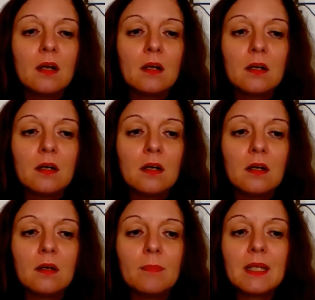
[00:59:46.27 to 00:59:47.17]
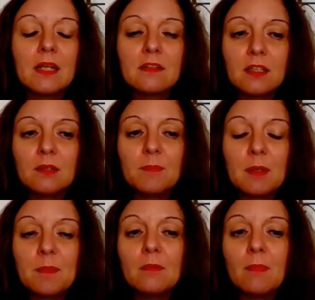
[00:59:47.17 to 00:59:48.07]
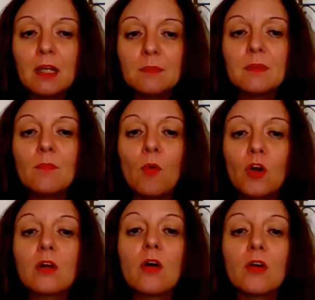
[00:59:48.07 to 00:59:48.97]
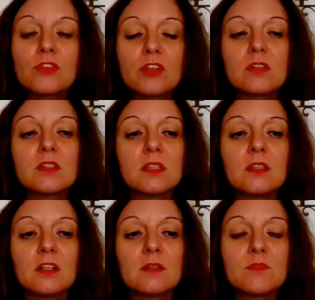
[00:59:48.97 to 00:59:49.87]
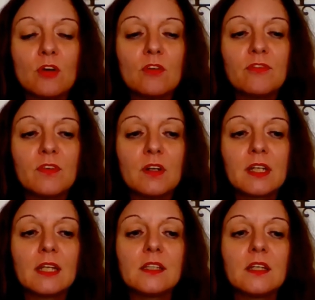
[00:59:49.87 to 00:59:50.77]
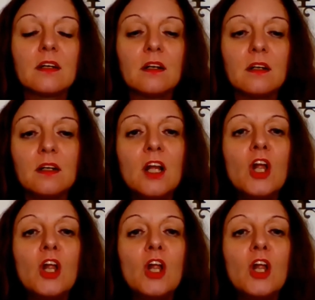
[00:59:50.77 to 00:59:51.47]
But I think people might be more cautious in terms of getting a